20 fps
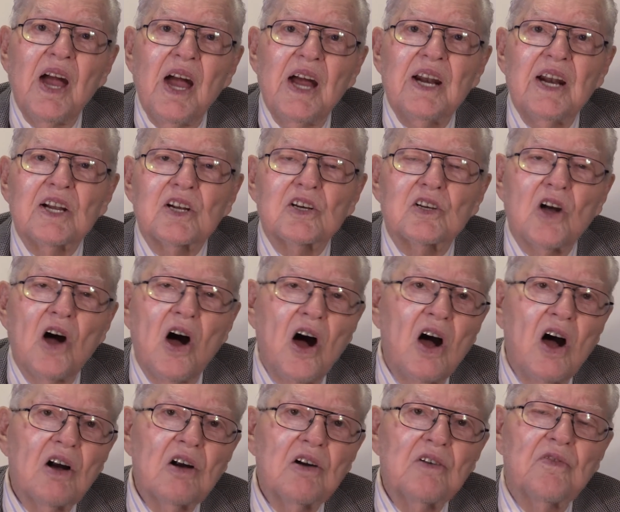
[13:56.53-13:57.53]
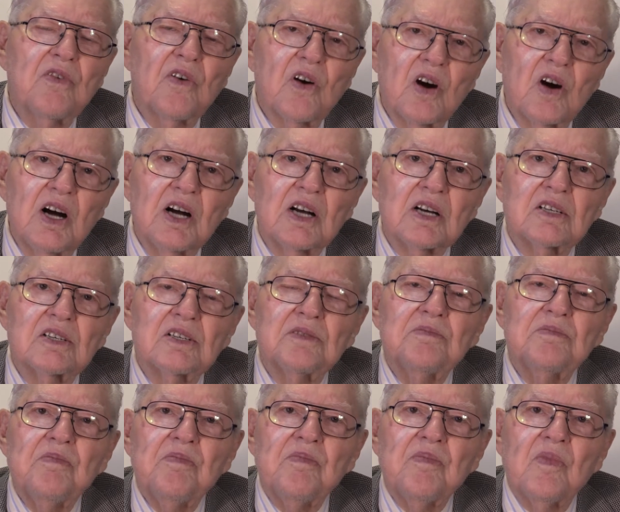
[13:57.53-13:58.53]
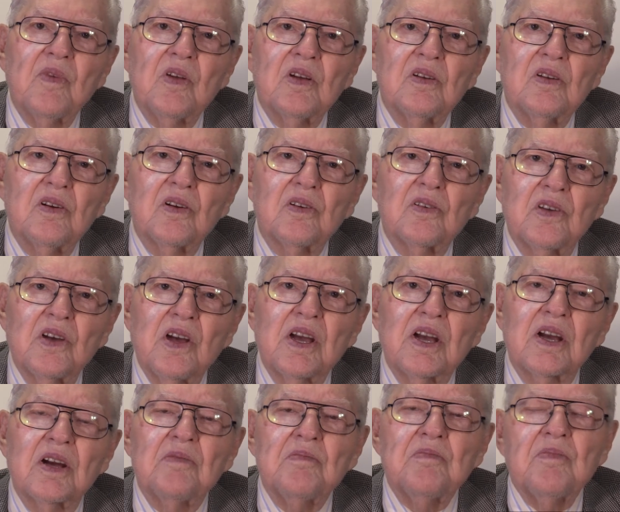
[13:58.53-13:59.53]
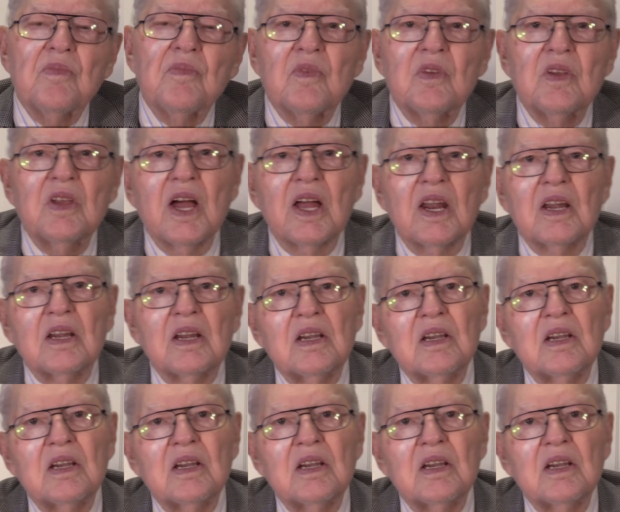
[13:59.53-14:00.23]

and it's hard for us to think that